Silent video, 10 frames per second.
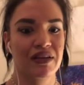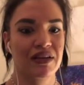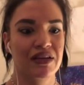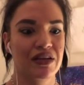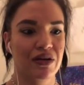
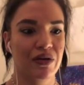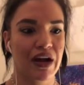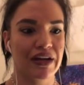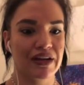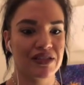You know,
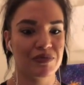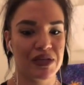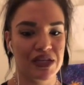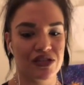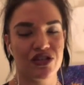I got to be
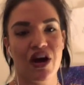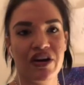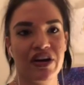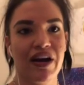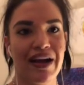his
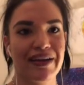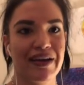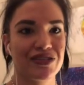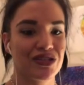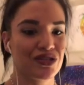daughter. I
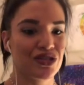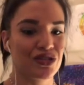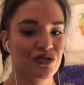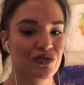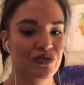got
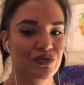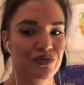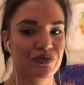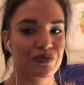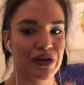to
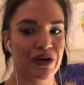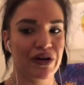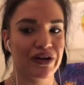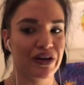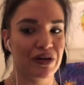bring
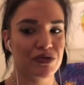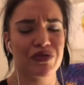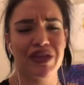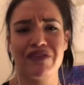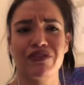honor. And I'm so
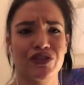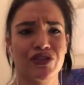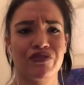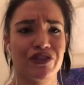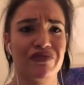thankful
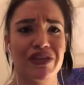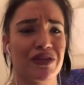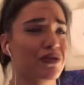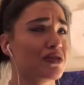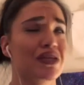for Chavito,
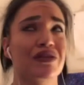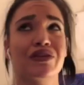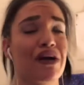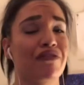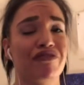because he
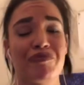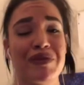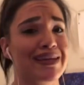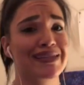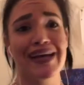looked out for me
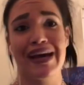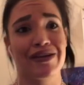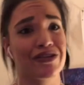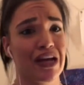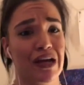the
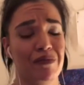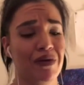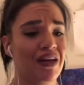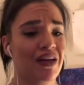entire time.